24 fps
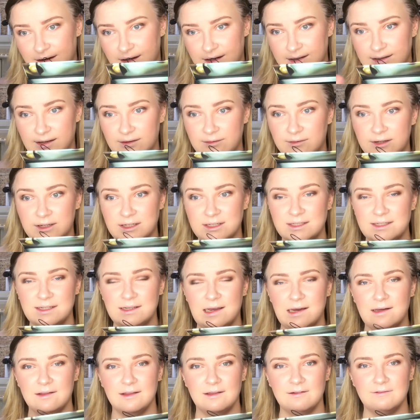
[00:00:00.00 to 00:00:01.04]
because I want to see
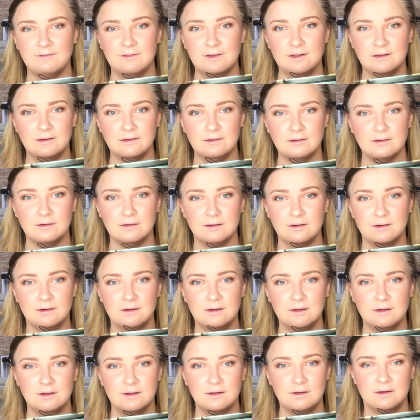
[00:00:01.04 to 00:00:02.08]
how they feel
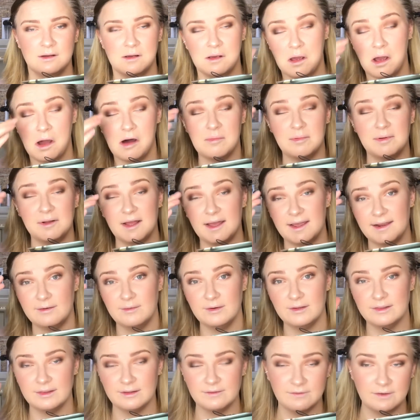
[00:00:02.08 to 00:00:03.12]
applied
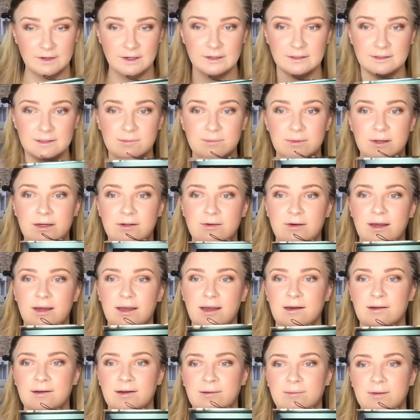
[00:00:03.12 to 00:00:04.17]
with the fingertip. Anyway,
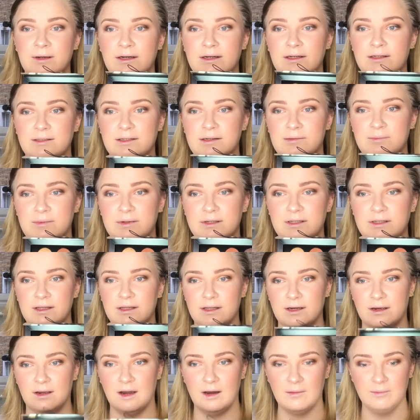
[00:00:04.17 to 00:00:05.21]
and I'm going to dip
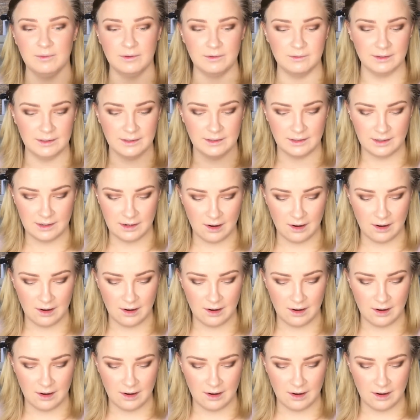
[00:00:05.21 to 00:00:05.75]
the copper one.